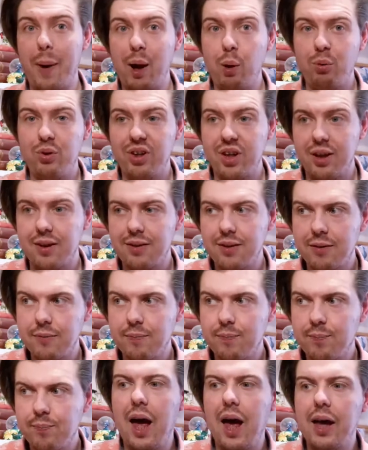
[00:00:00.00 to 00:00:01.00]
about it.
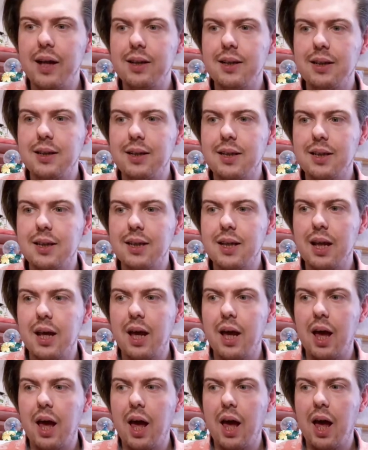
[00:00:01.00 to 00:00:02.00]
And
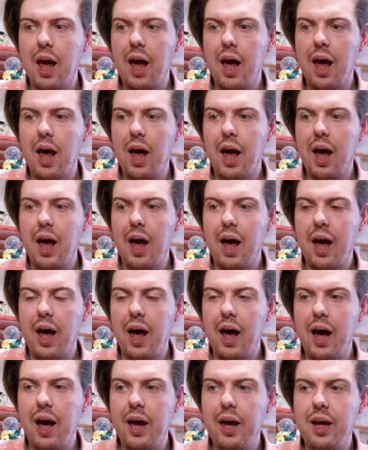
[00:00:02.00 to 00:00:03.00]

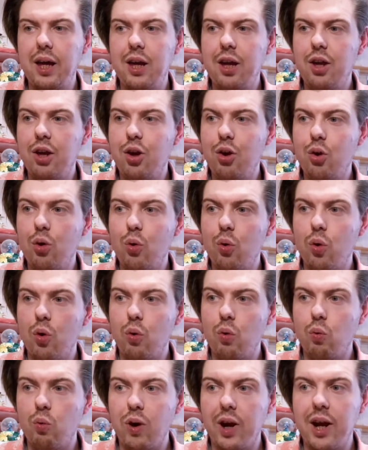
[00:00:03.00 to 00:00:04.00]
I
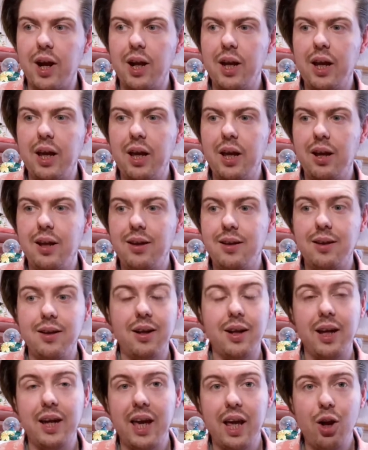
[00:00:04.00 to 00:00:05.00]
really
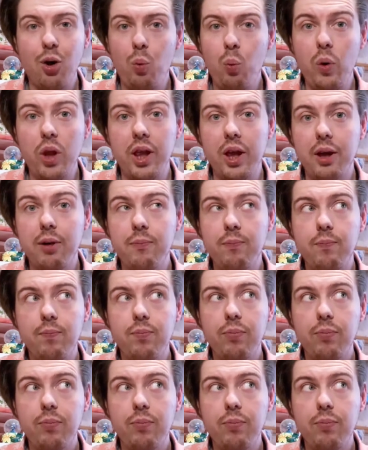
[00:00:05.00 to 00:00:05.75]
didn't get on with it.